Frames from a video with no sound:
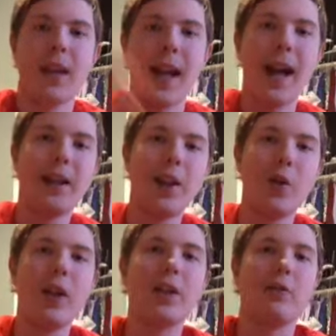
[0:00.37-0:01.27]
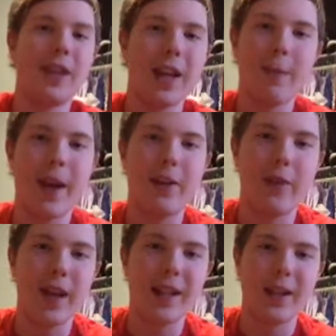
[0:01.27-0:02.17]
Hello, all you Death Battle
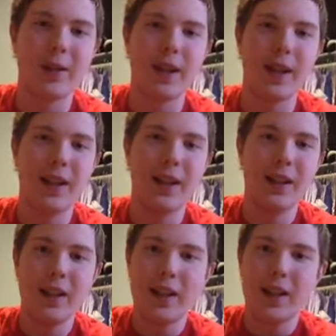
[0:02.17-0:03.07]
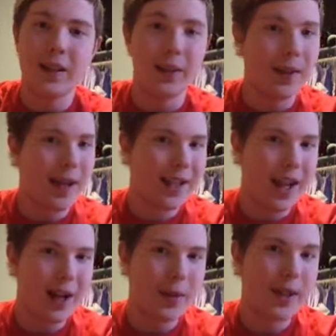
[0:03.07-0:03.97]
fans out there. You guys
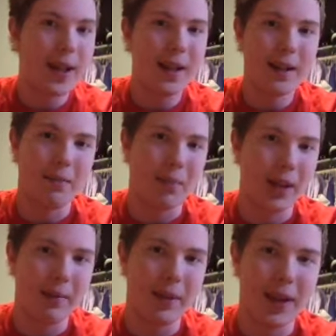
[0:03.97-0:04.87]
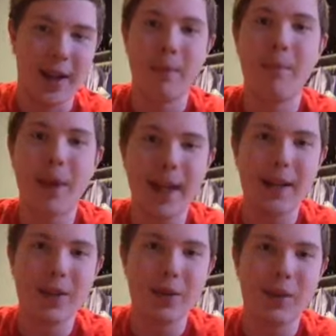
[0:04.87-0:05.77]
thought I was gone, but I'm not. My
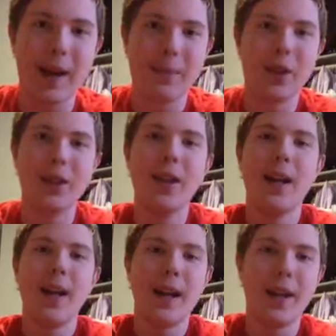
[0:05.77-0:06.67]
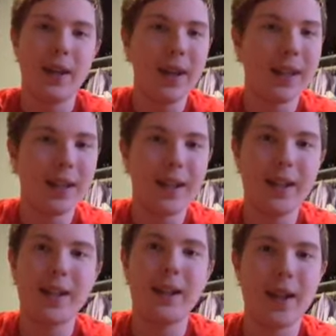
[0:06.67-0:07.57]
name is The Rappter, and this
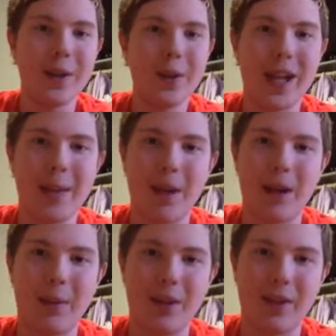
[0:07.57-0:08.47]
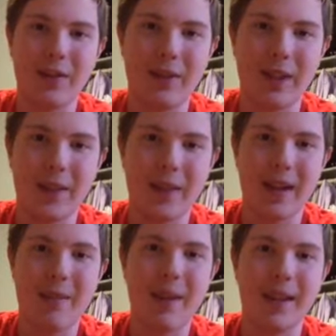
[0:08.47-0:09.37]
is another Death Battle prediction video that
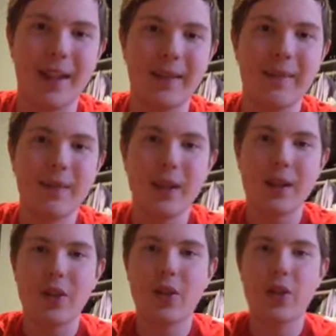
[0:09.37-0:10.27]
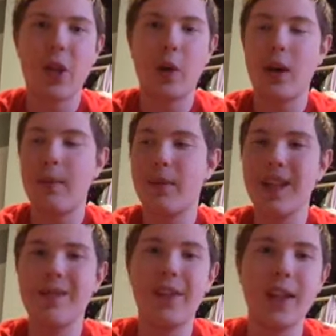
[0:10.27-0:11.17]
I'm making. So, um,
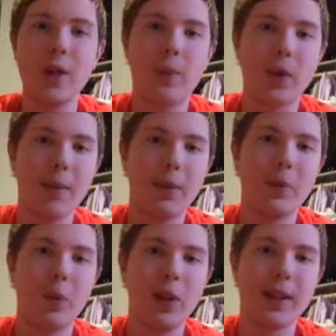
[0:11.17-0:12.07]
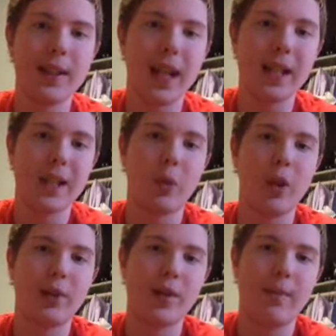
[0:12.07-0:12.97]
this video probably will contain
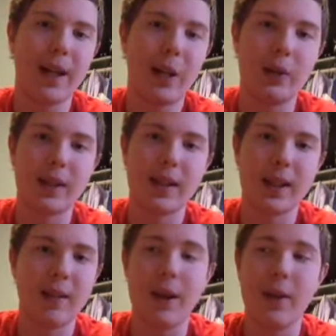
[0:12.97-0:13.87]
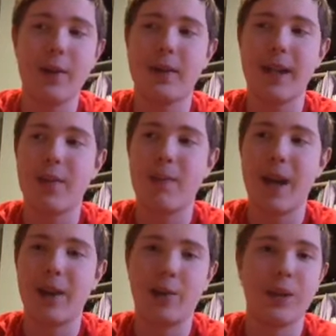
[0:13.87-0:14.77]
spoilers about some other Death
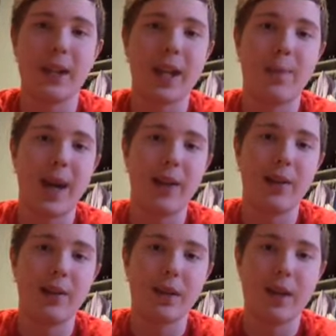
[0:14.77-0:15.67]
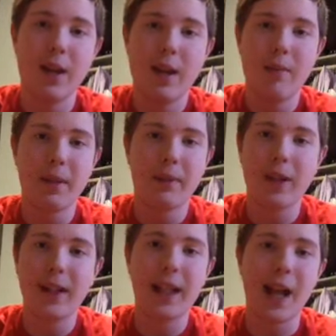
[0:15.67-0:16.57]
Battle or Death Battles, but
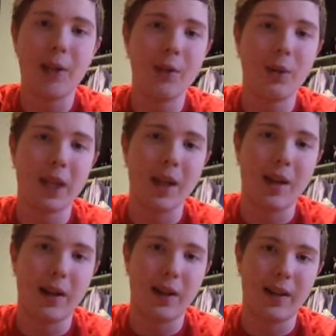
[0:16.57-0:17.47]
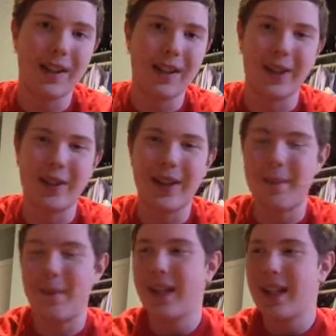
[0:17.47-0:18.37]
frankly, I don't know what they are. So,
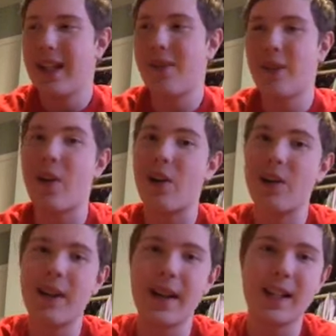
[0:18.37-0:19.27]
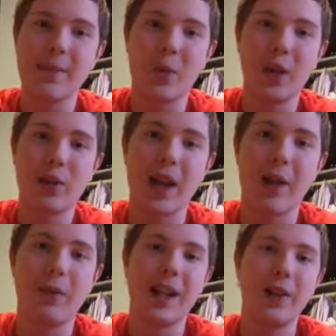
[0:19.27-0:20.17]
um, if there are any spoilers, I
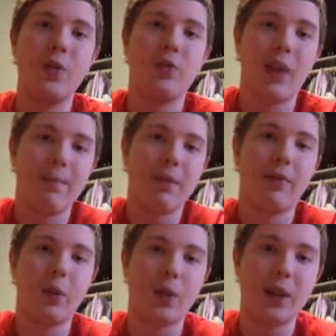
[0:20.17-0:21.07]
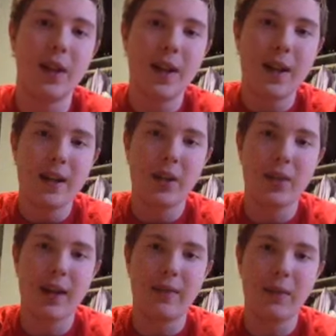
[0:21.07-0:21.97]
will tell you right before, so
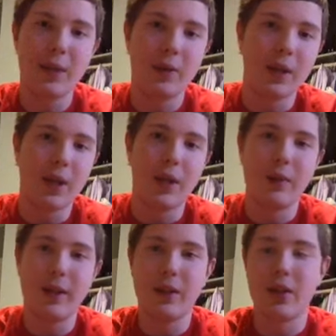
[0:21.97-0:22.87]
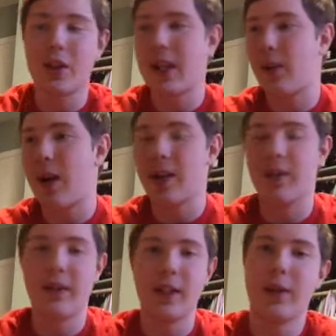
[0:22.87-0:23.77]
then if you don't know, then you can just, like, watch the
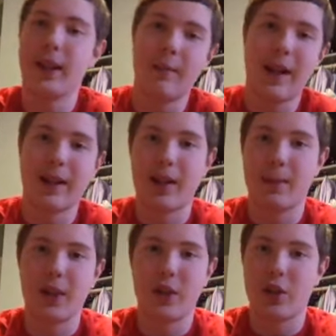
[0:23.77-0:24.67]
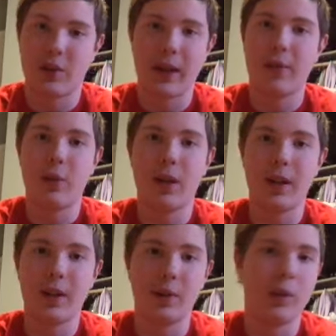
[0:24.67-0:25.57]
video and then come back to this prediction or whatever you want to
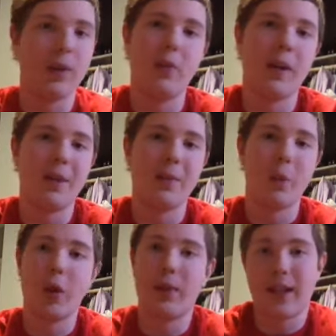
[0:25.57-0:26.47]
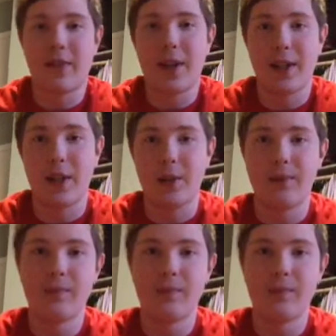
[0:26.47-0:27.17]
do. Or if you want to be spoiled, that's fine too.